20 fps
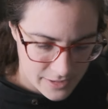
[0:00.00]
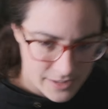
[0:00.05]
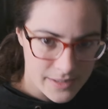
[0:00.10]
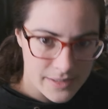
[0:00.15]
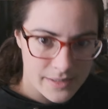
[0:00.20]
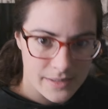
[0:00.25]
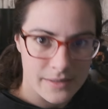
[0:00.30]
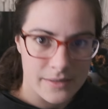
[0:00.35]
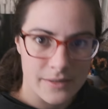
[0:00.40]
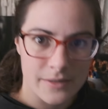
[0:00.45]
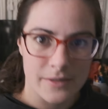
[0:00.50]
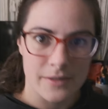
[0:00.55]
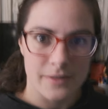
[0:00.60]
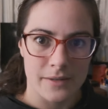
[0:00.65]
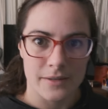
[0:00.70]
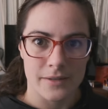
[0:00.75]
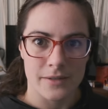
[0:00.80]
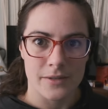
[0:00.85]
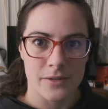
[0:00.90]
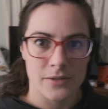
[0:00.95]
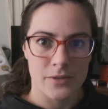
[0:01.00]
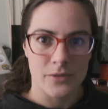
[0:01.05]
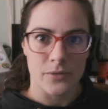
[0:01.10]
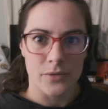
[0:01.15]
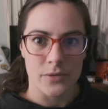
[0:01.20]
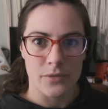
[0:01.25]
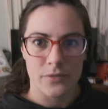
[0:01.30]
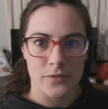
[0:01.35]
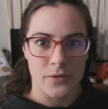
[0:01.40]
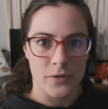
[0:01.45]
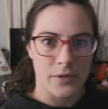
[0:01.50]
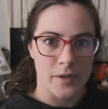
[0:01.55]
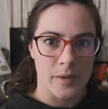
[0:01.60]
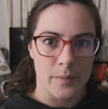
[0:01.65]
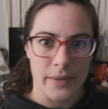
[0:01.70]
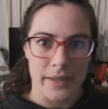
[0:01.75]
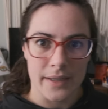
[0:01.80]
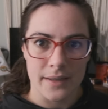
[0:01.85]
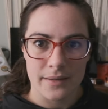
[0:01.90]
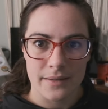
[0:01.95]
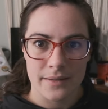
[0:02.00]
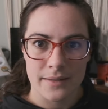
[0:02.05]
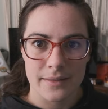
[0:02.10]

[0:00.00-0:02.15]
just scoot you forward a bit.